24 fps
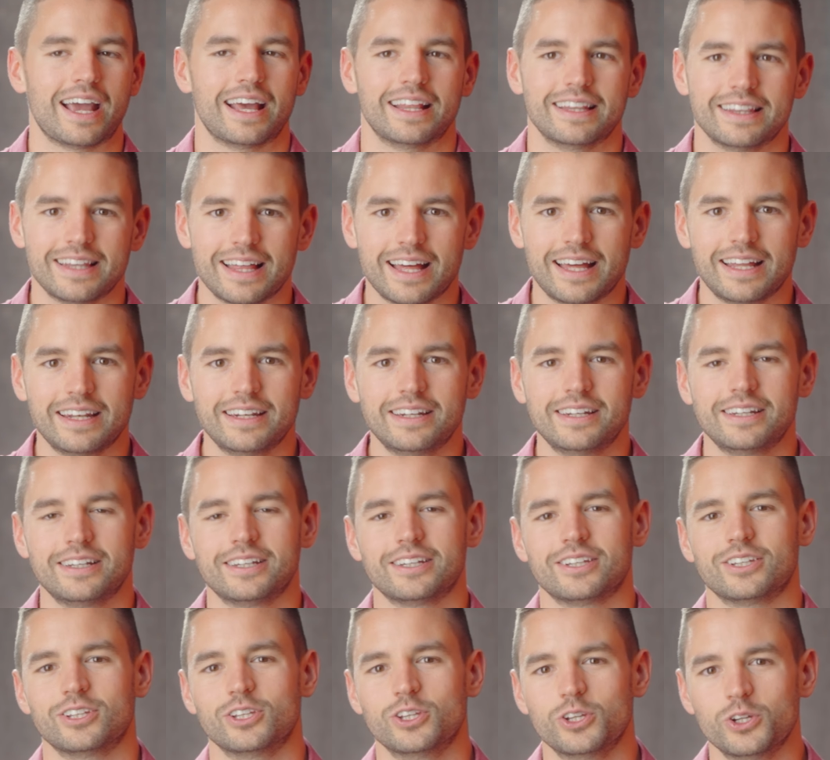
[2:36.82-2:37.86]
And then
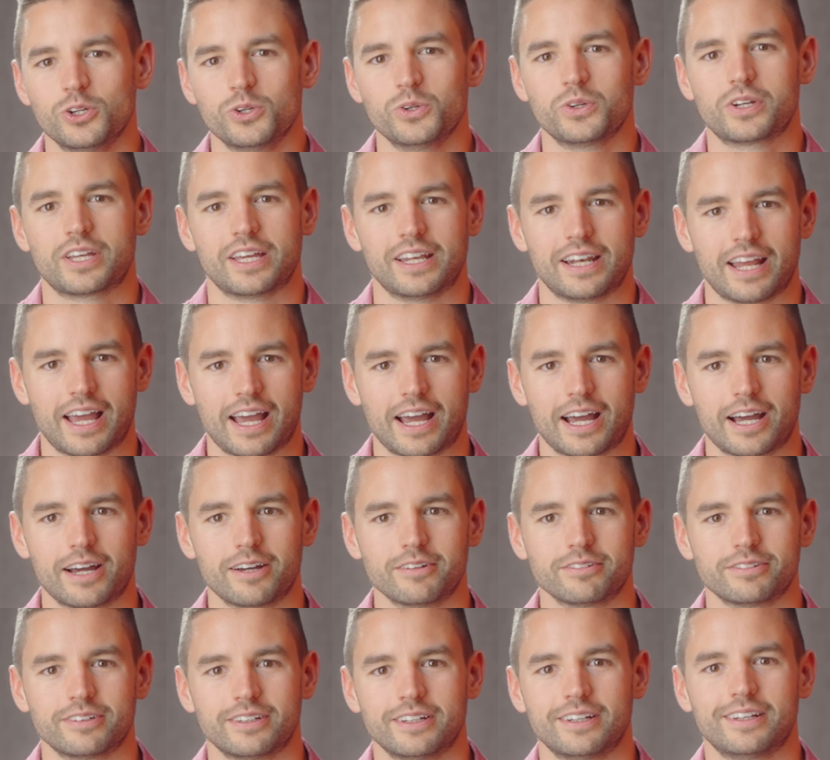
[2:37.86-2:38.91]
you can
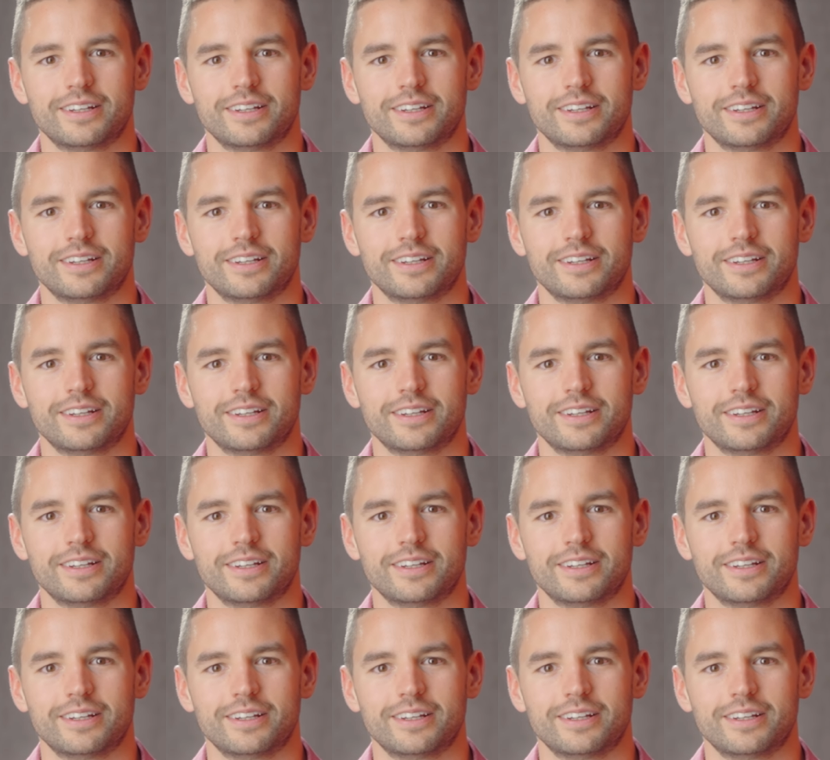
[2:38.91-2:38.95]
have